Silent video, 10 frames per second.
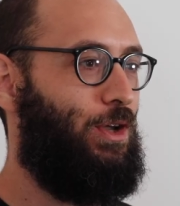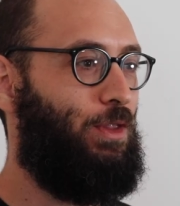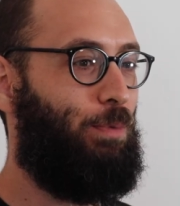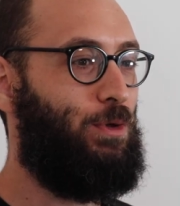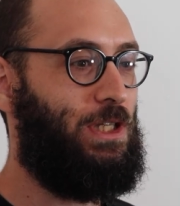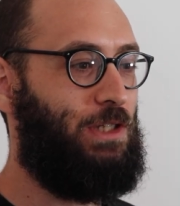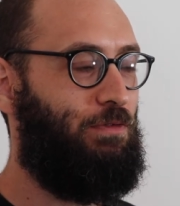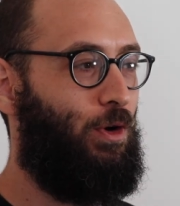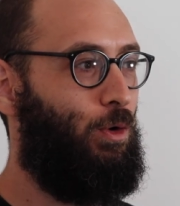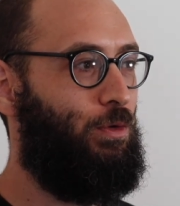So the project
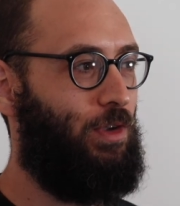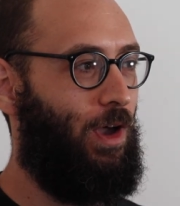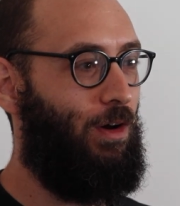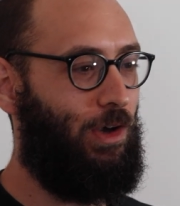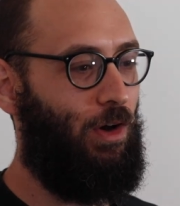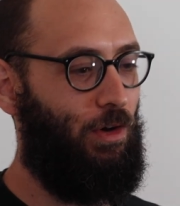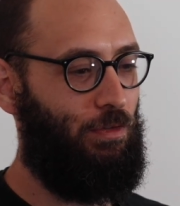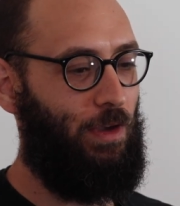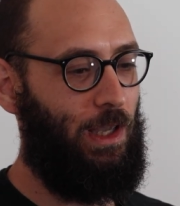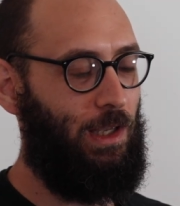involved
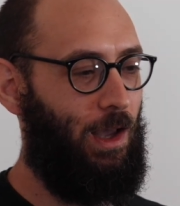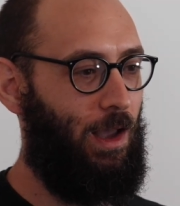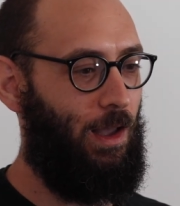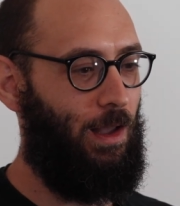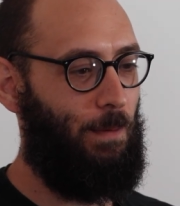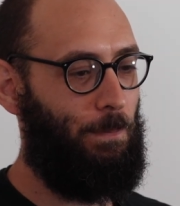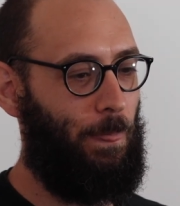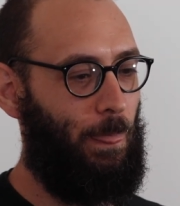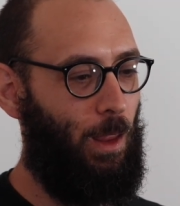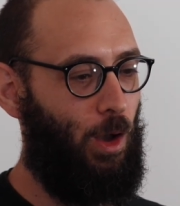archiving a
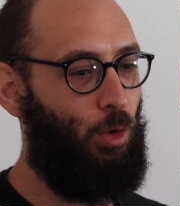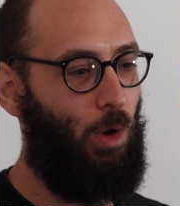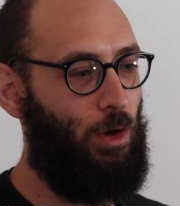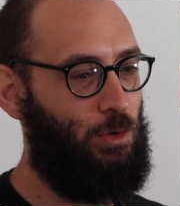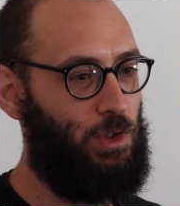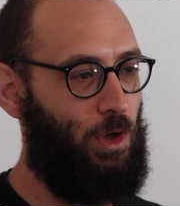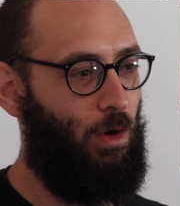whole host